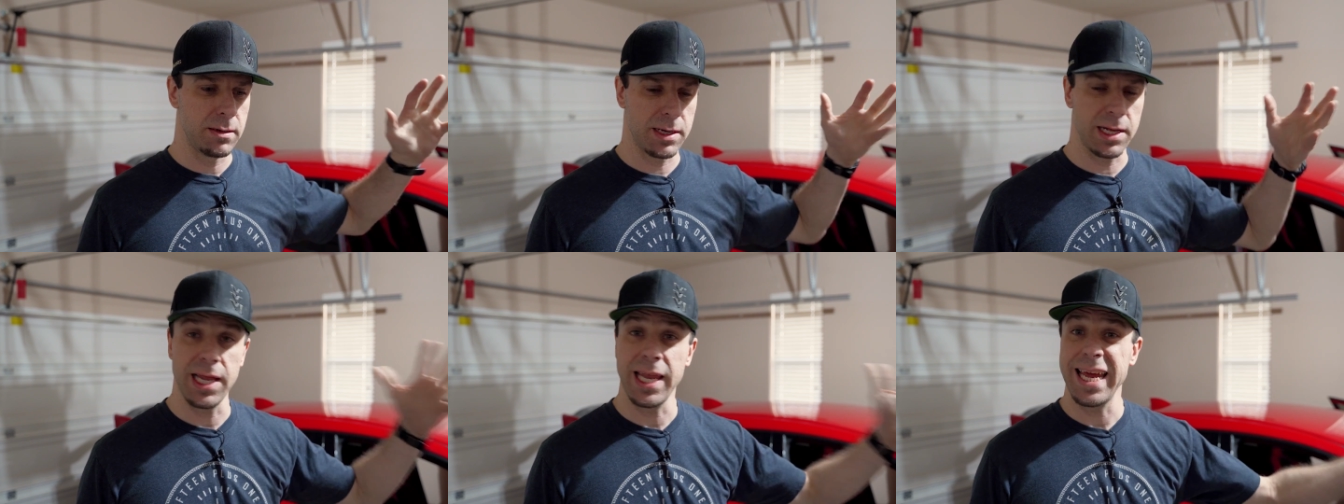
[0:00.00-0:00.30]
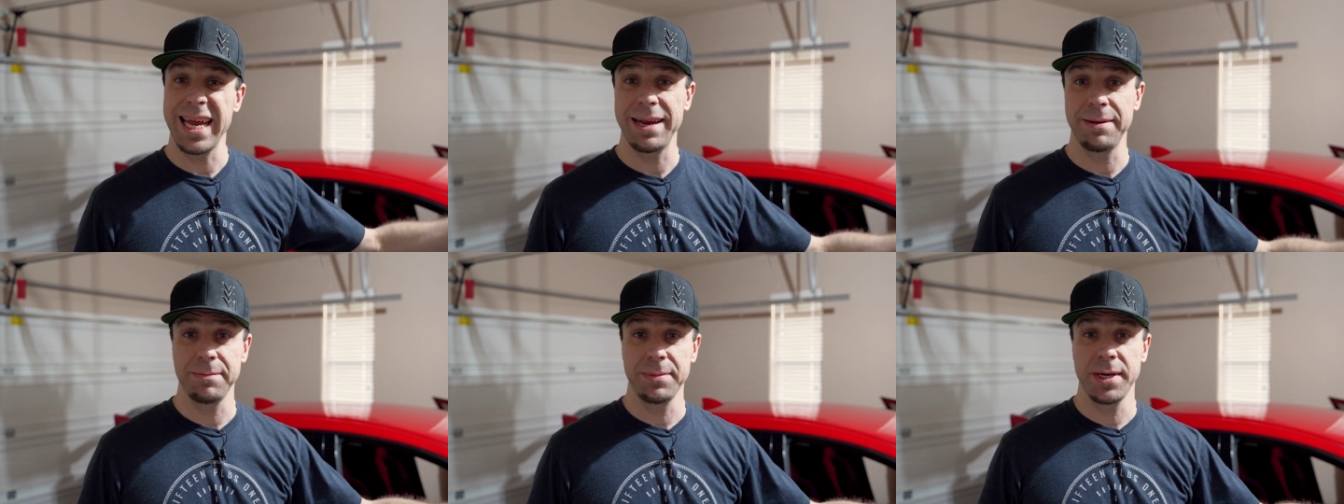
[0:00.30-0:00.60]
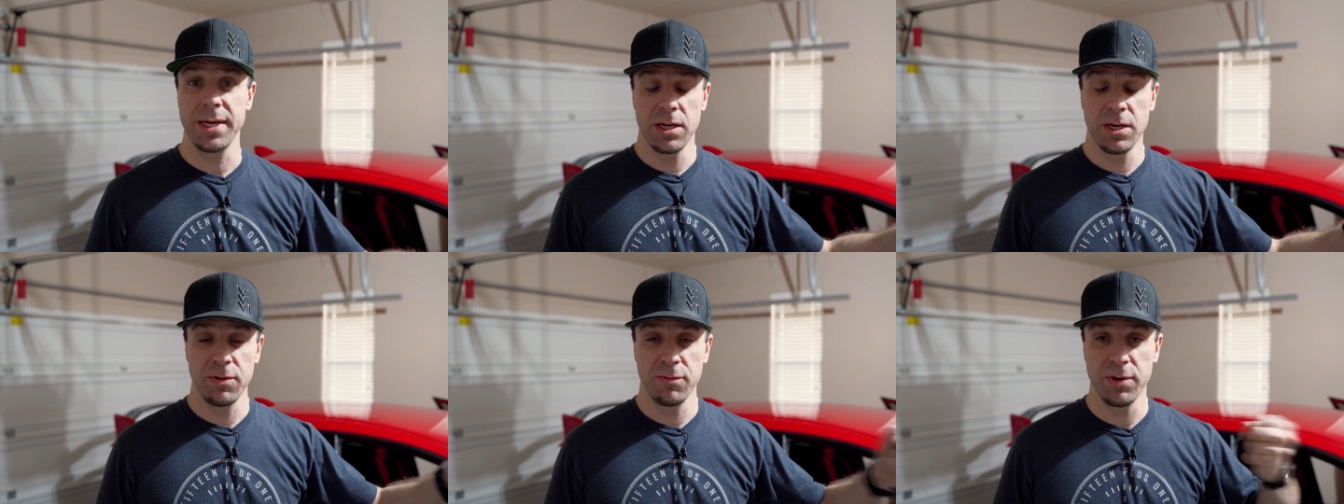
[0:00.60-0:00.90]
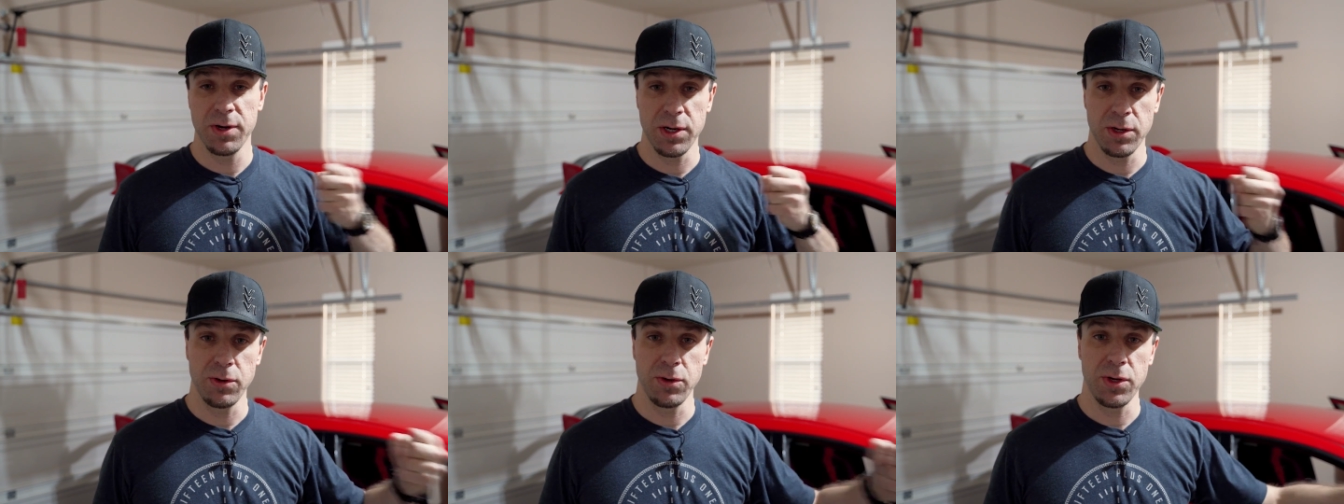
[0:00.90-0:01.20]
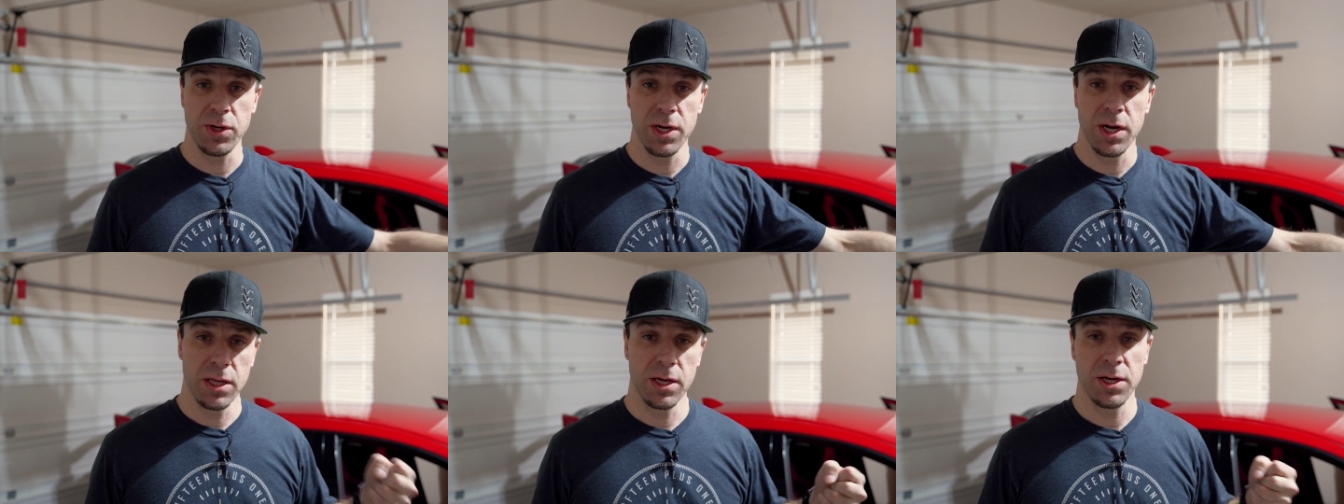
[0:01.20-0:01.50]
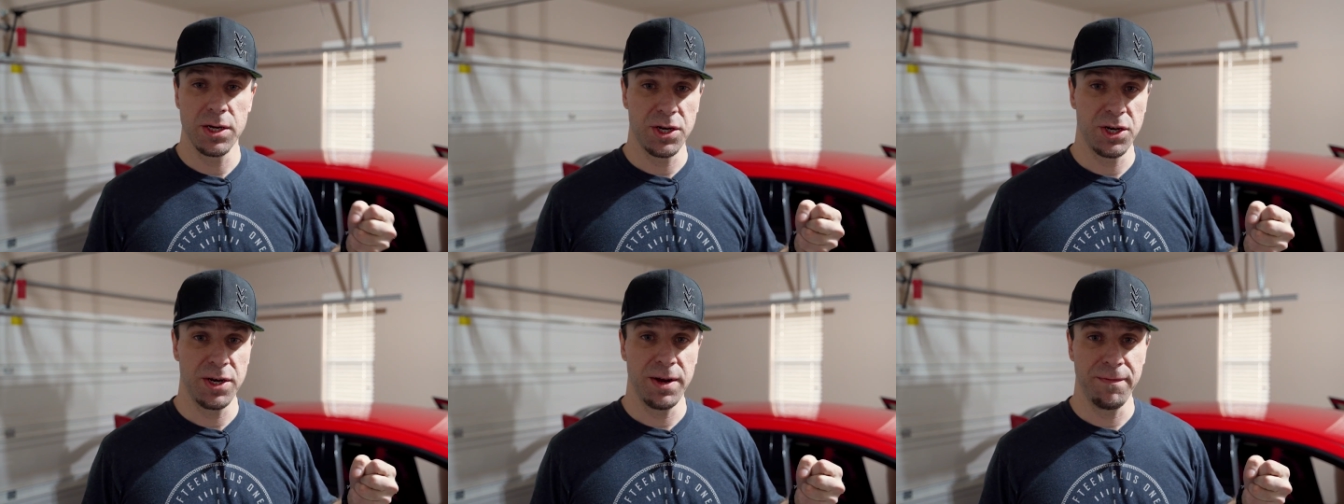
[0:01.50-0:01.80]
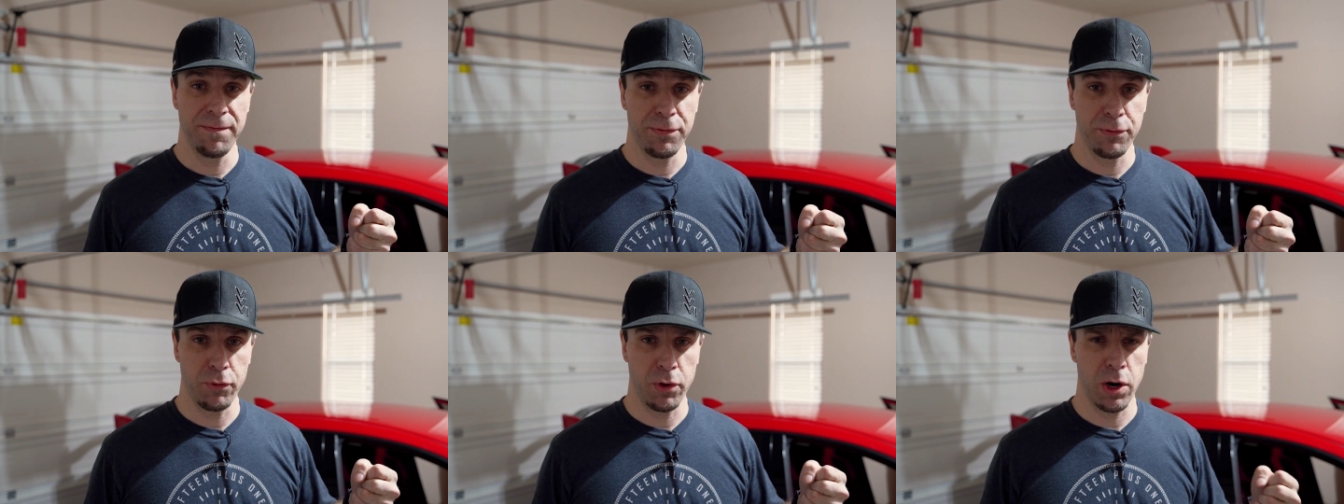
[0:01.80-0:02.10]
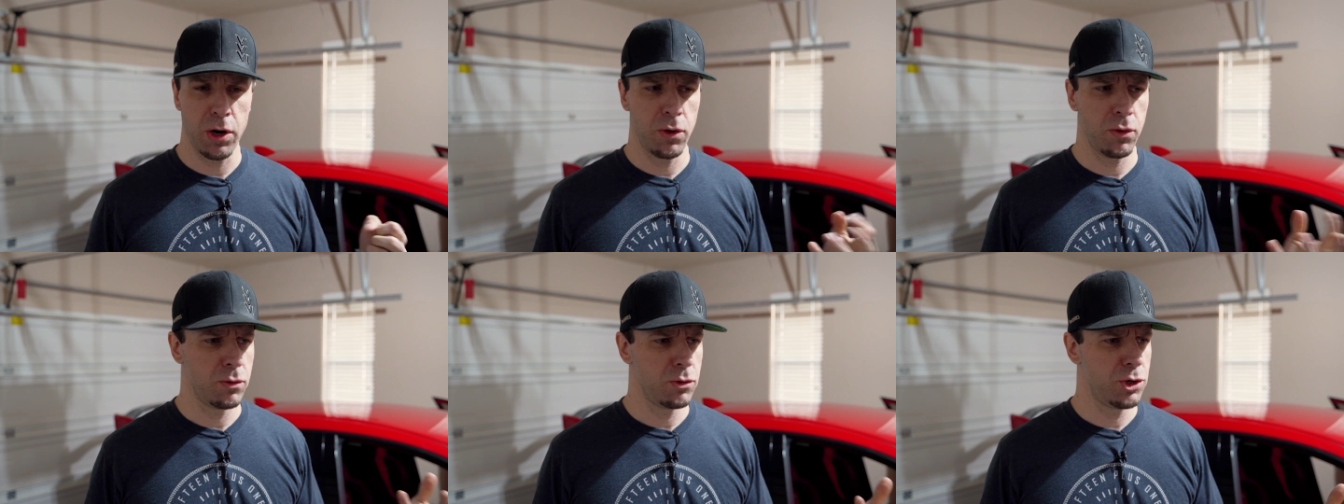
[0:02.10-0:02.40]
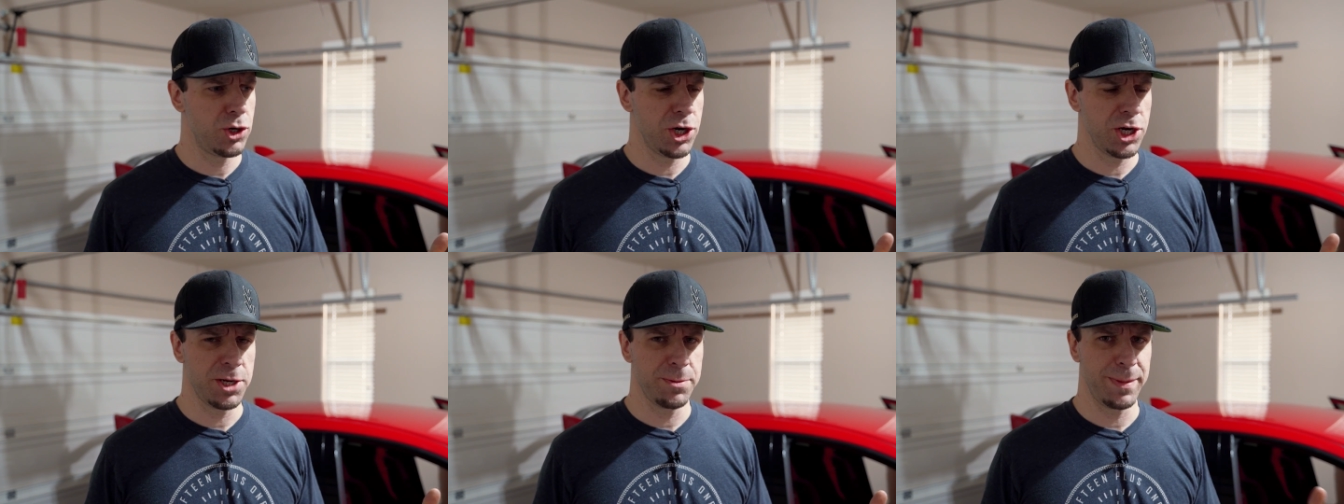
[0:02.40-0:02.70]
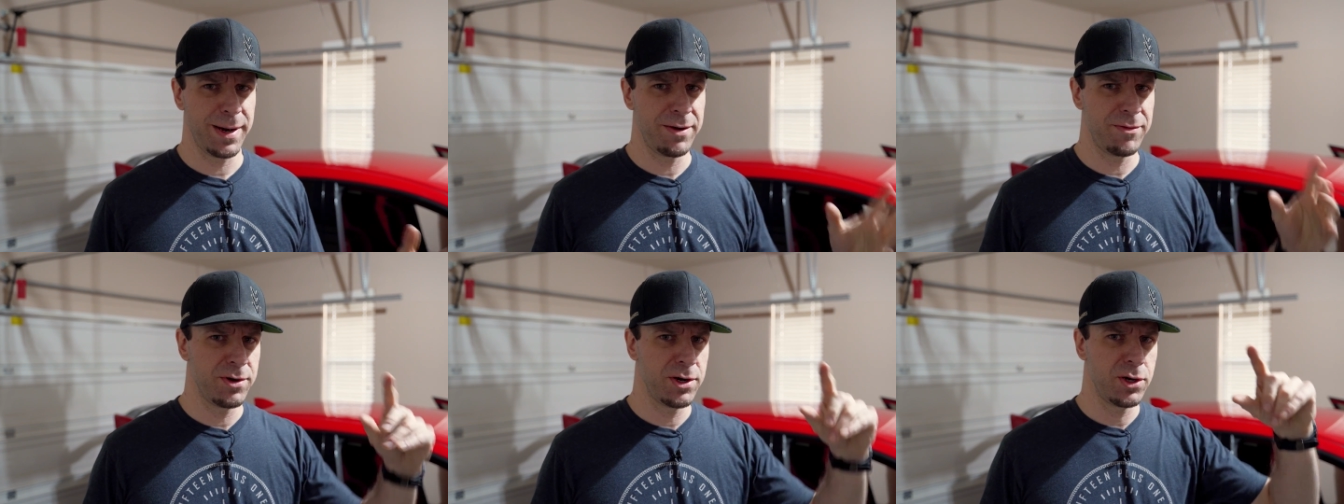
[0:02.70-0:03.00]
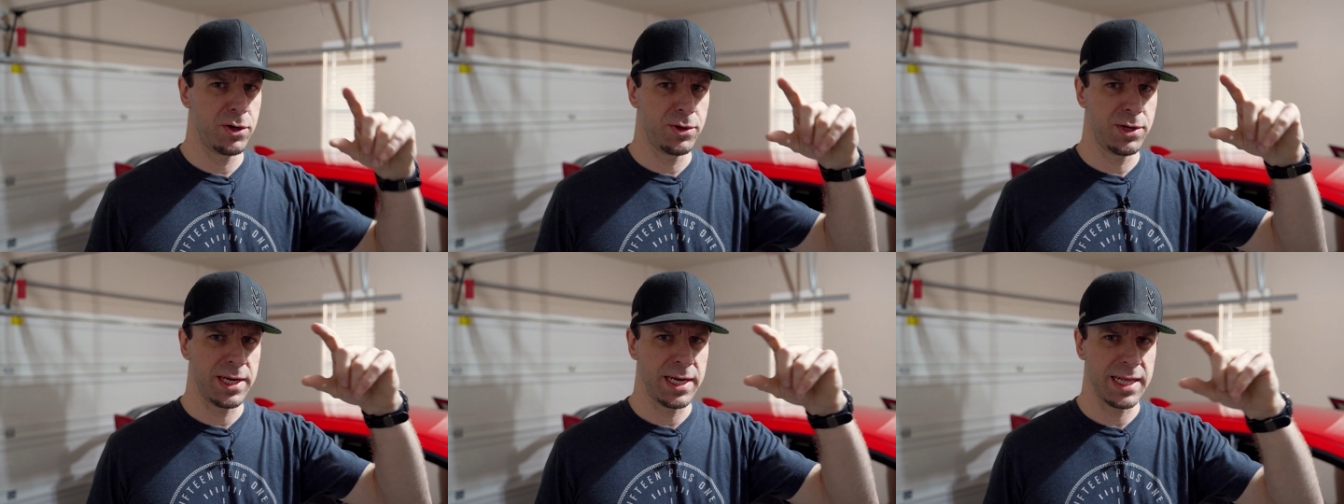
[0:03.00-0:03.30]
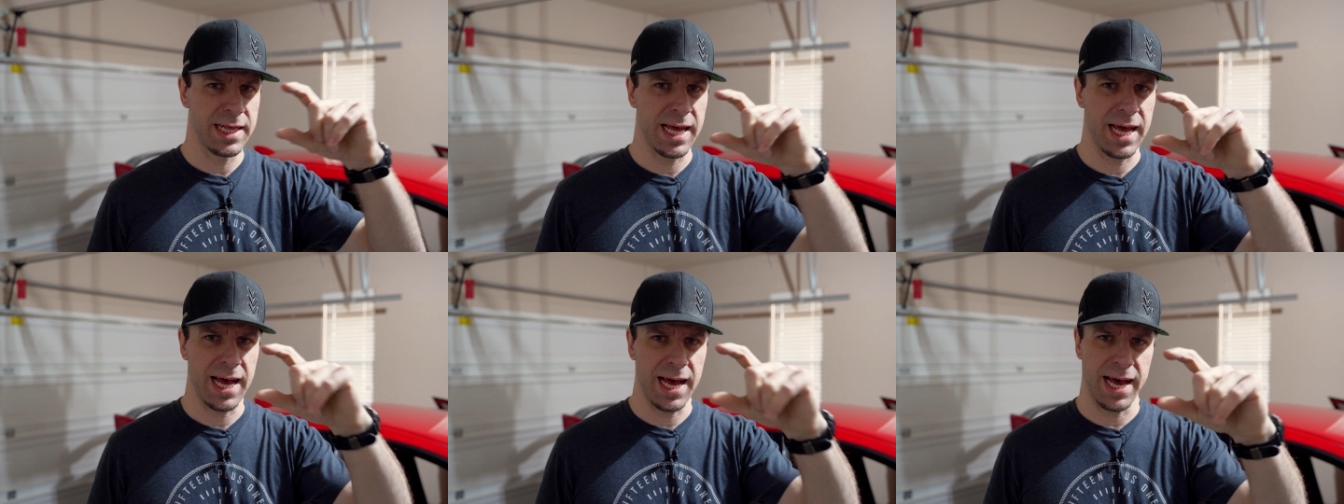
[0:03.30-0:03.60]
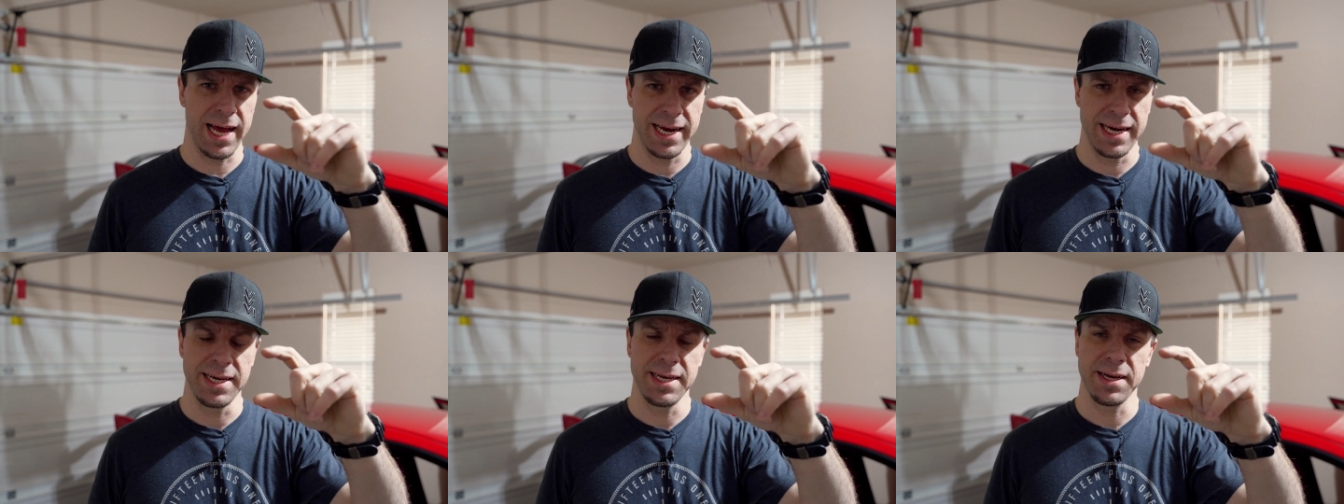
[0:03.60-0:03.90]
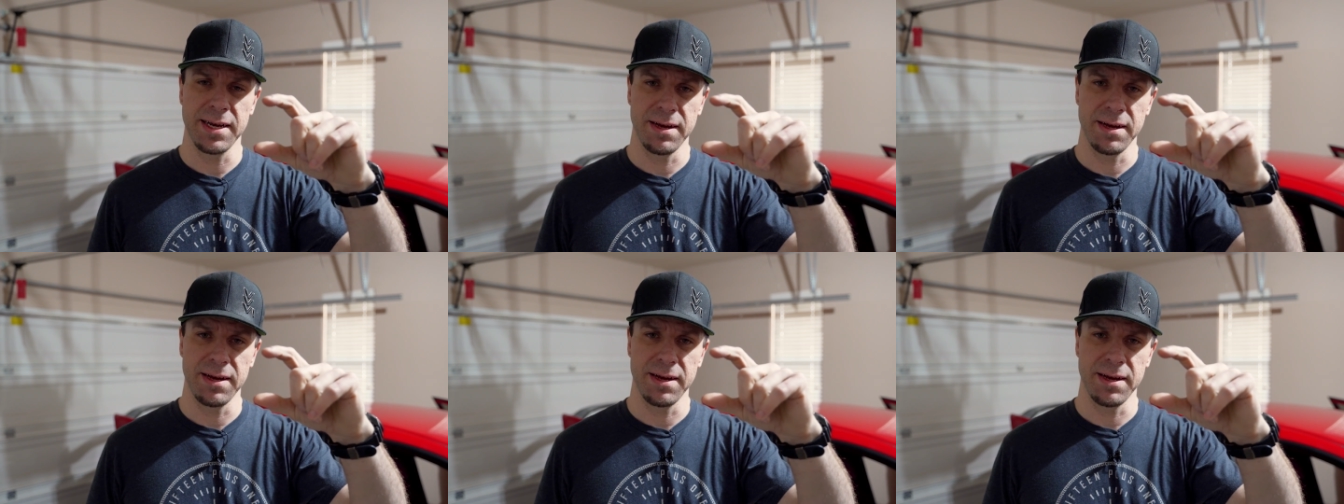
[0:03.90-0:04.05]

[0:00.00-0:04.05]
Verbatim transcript: claimed to reduce the shift throw just by reducing the height